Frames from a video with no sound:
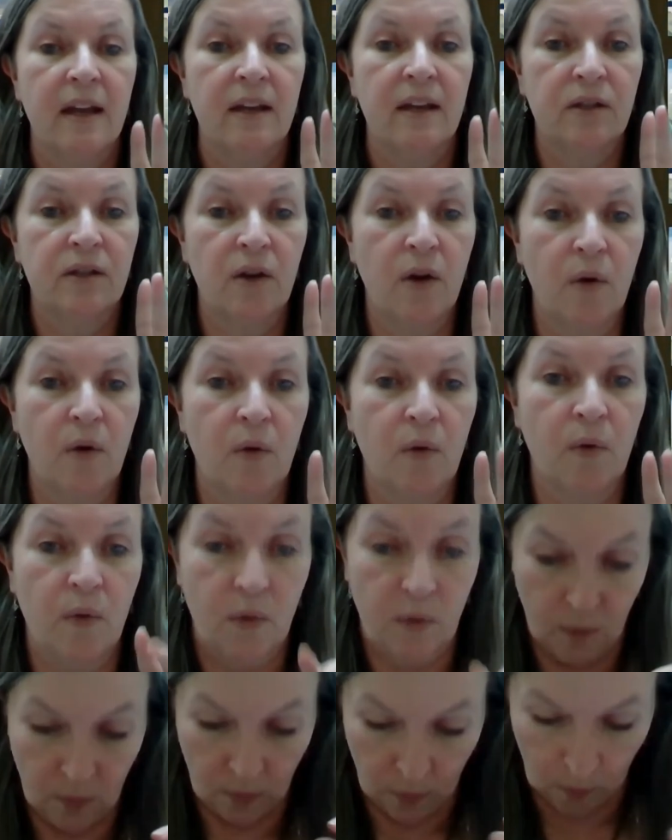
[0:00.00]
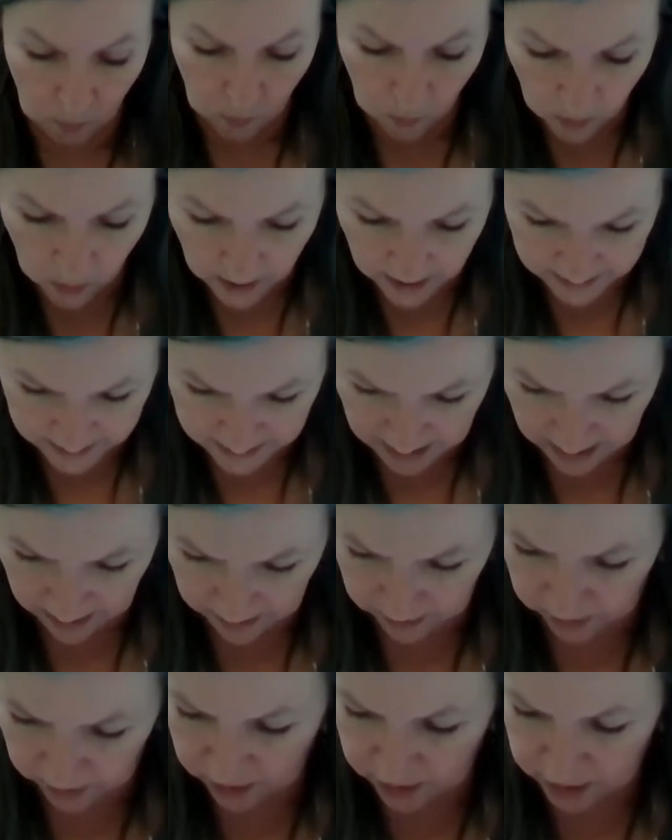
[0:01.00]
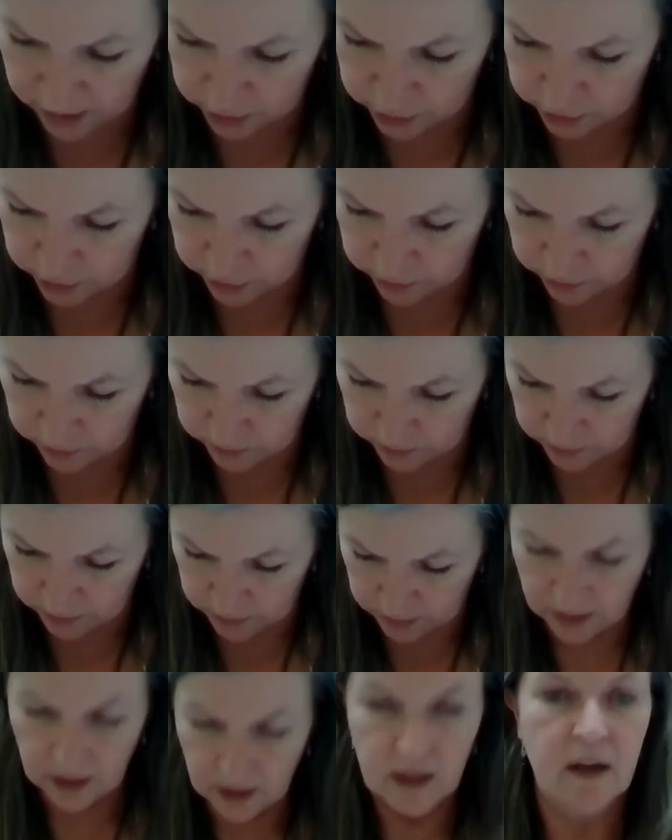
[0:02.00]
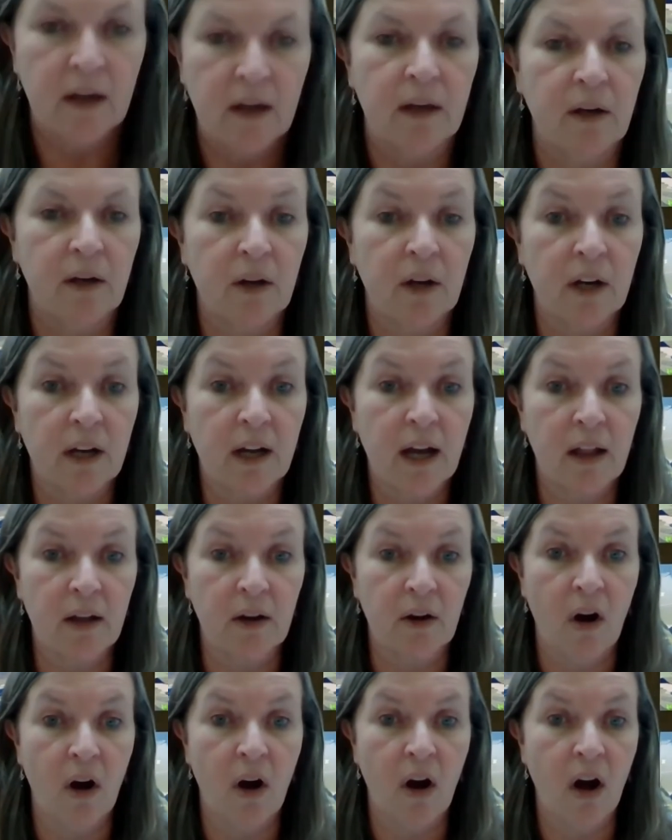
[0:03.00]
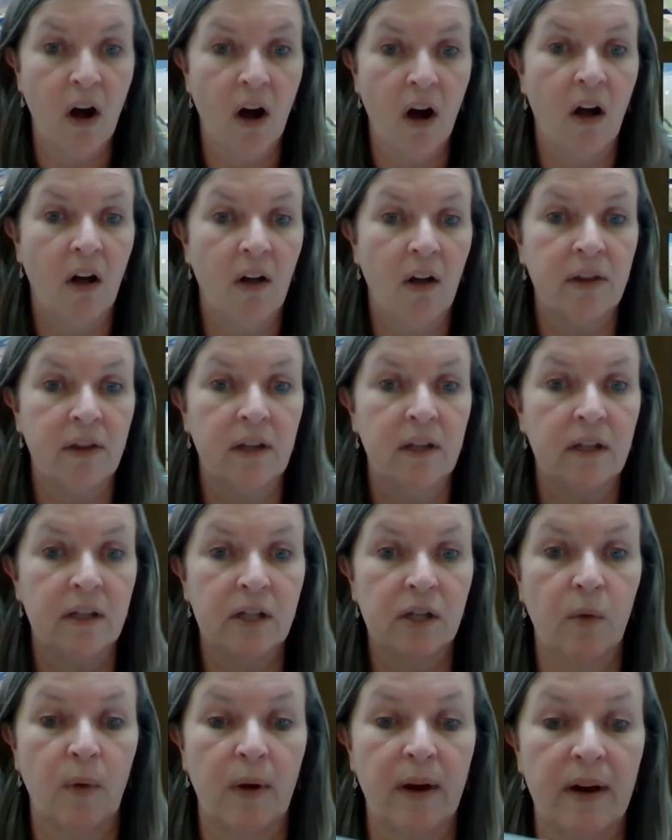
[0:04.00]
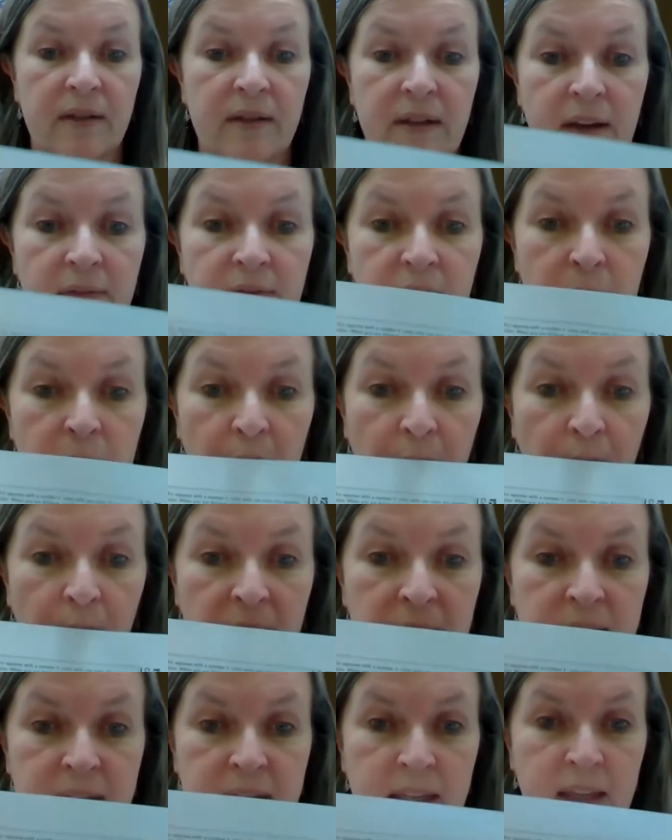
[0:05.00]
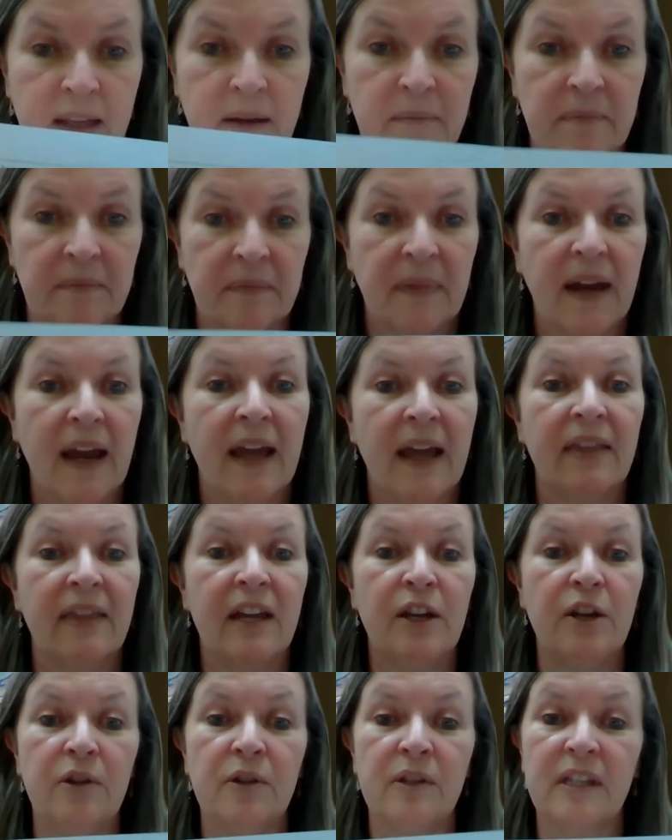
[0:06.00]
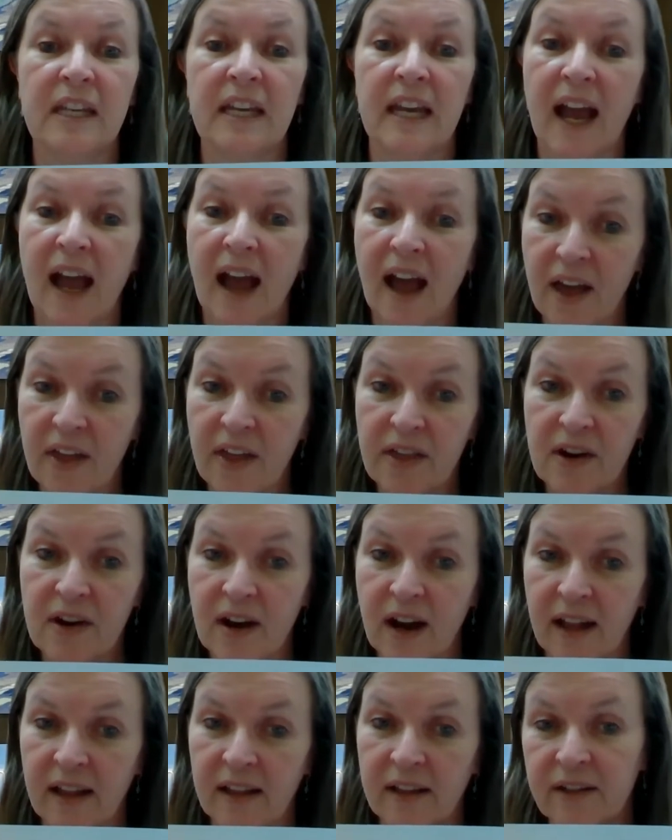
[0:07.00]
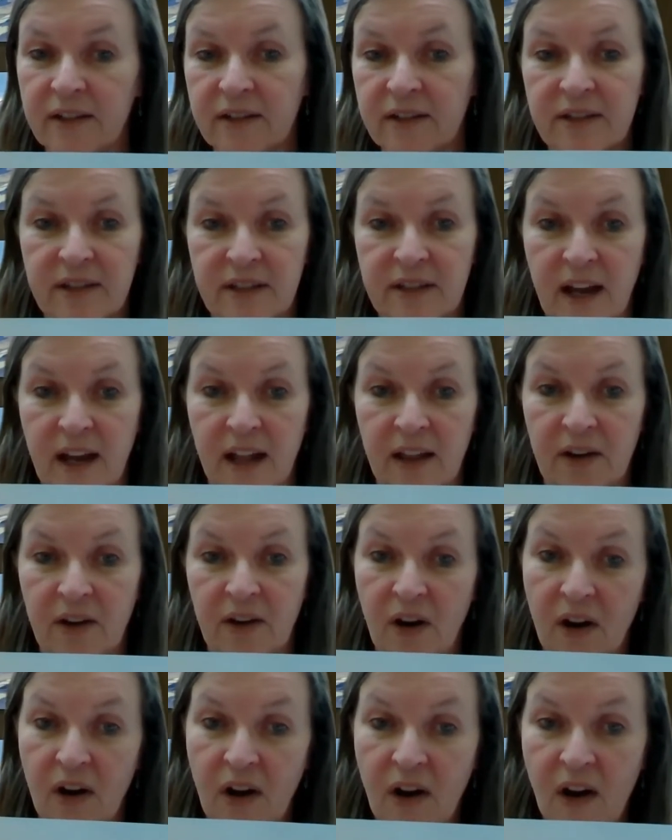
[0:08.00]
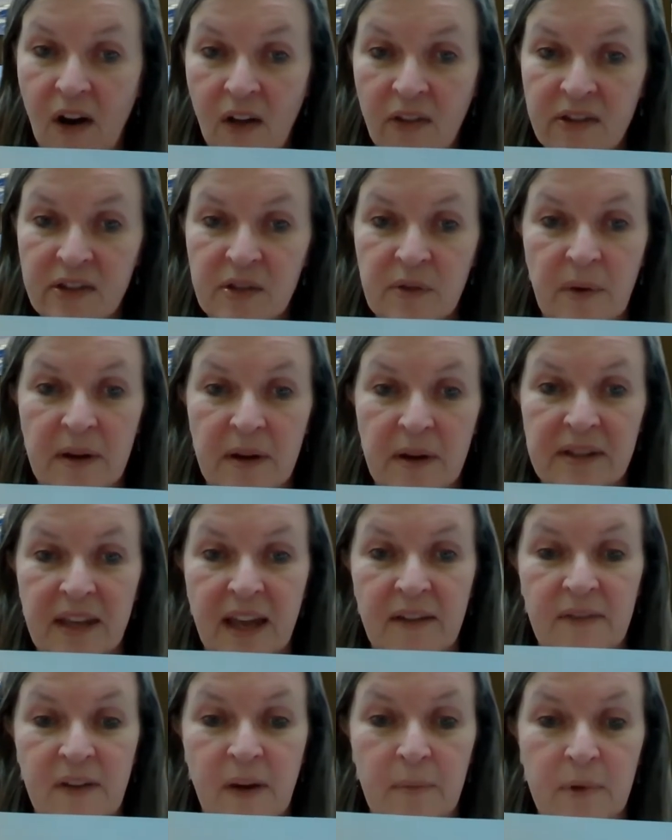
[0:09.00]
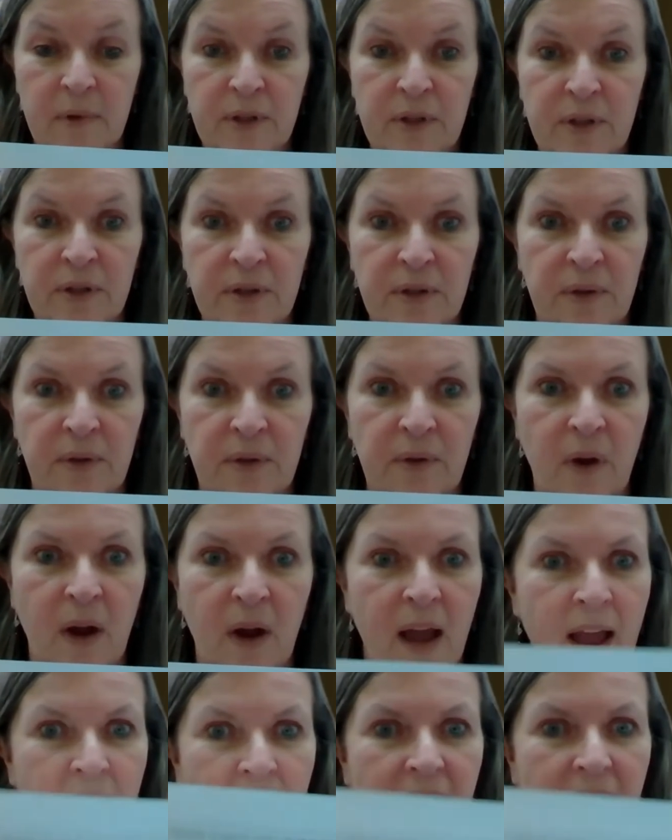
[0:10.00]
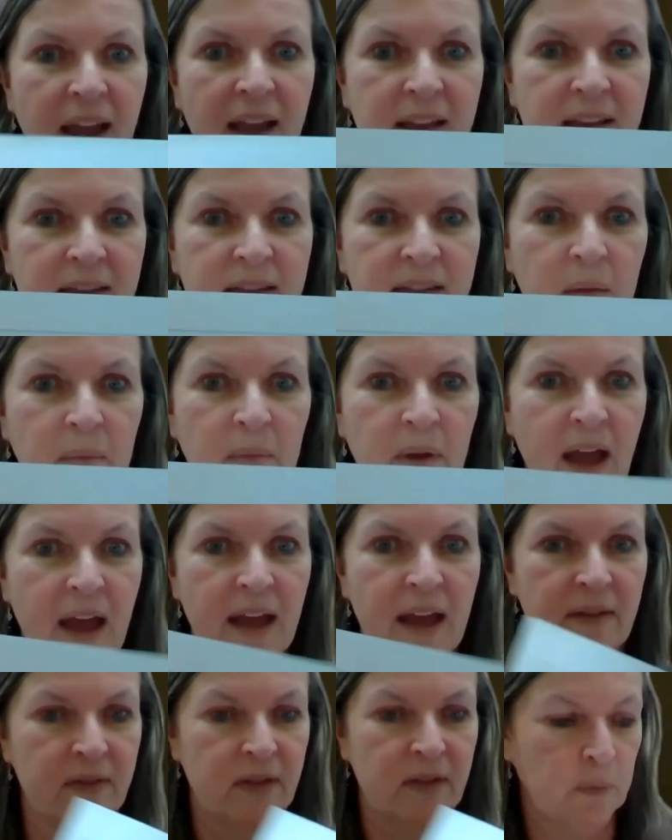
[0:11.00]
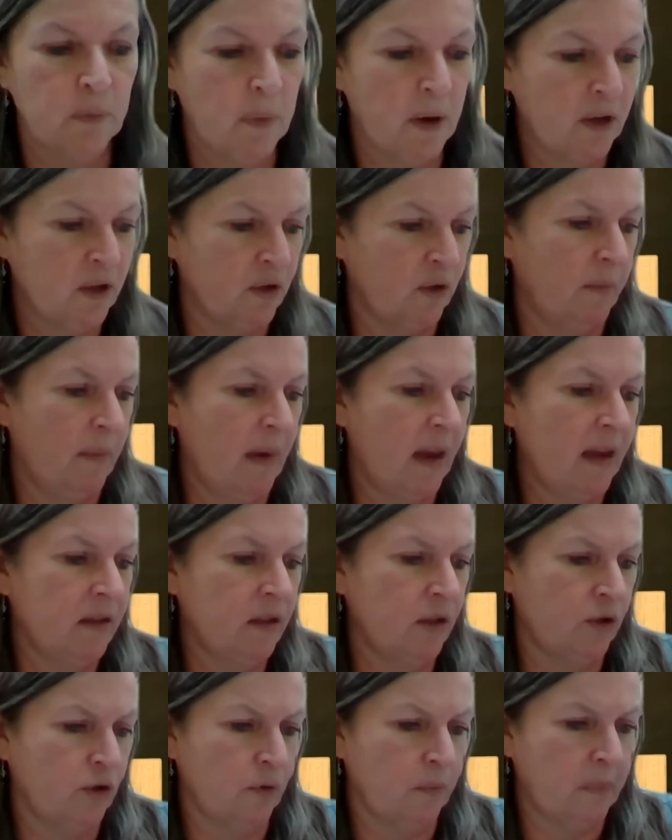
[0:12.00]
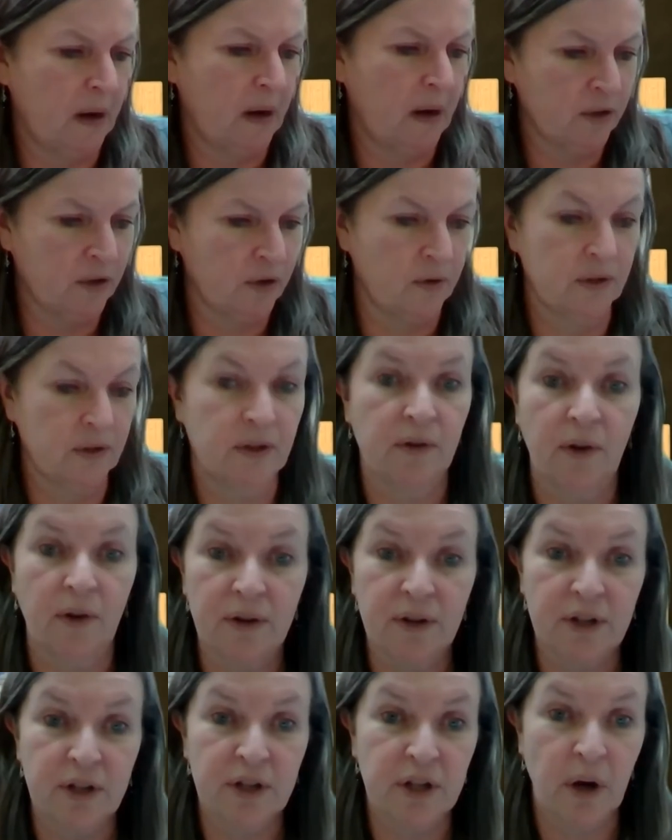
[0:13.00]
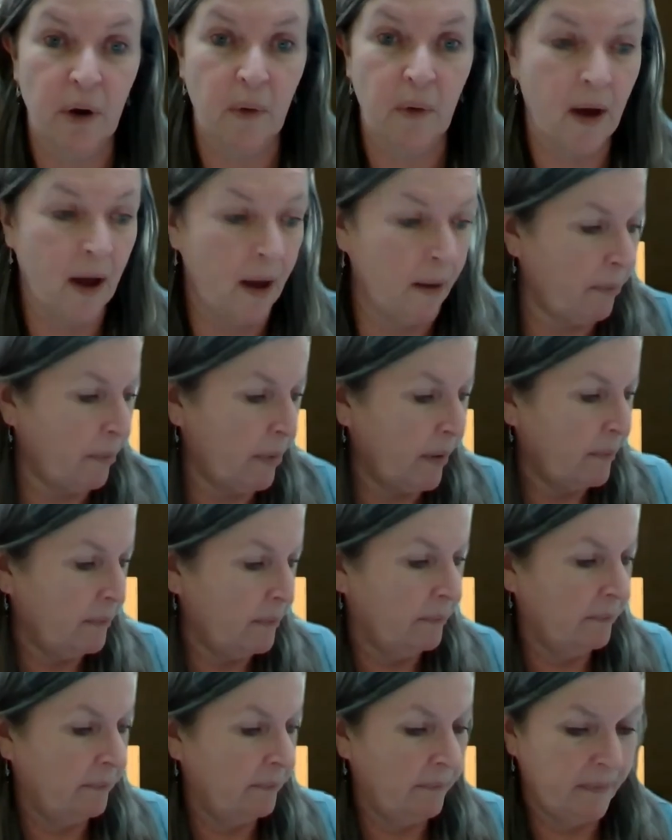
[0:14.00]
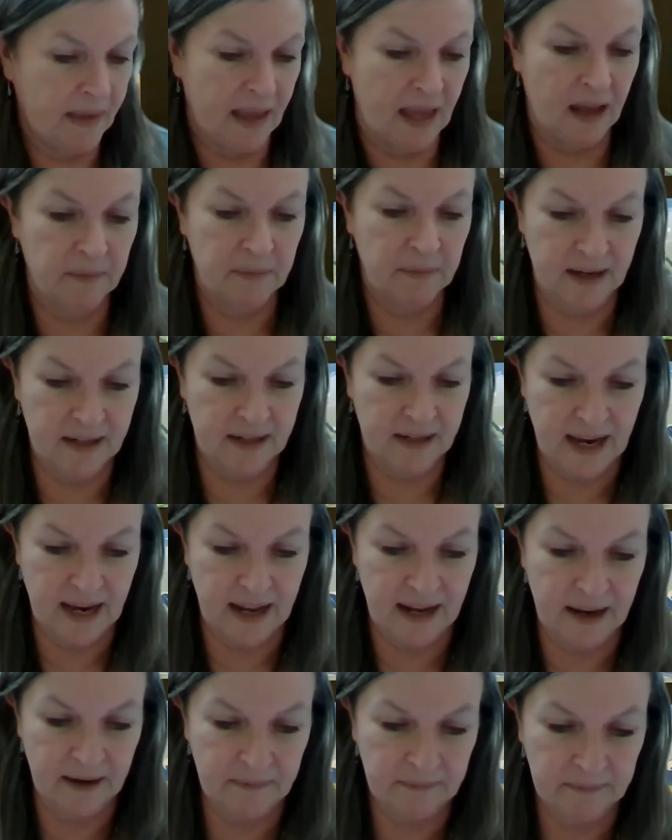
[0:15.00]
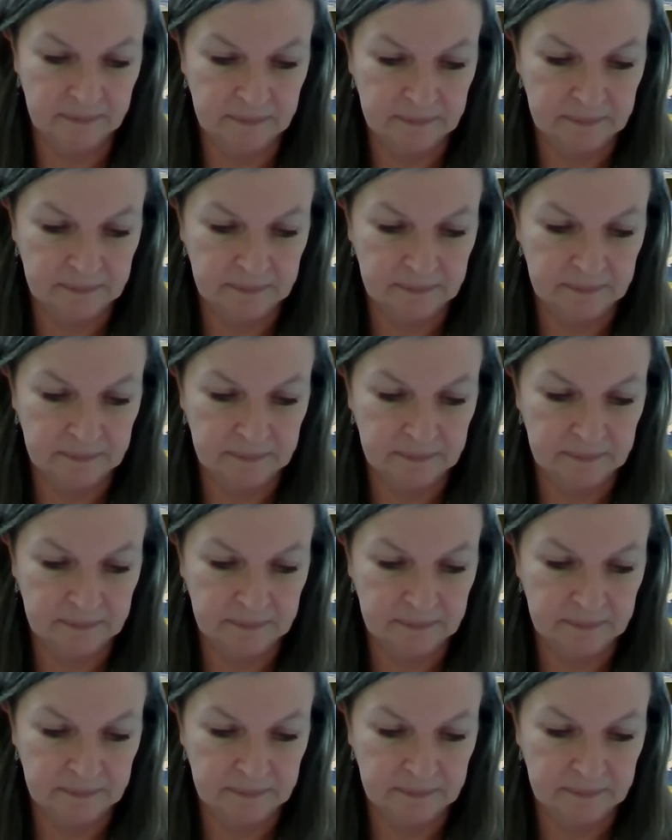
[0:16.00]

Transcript: So one color you're going to choose, you're going to color all the little squares that have number ones in them, and then use the other color to color all the squares that have number two, and some kind of a special message or picture is going to show up. That'll be exciting.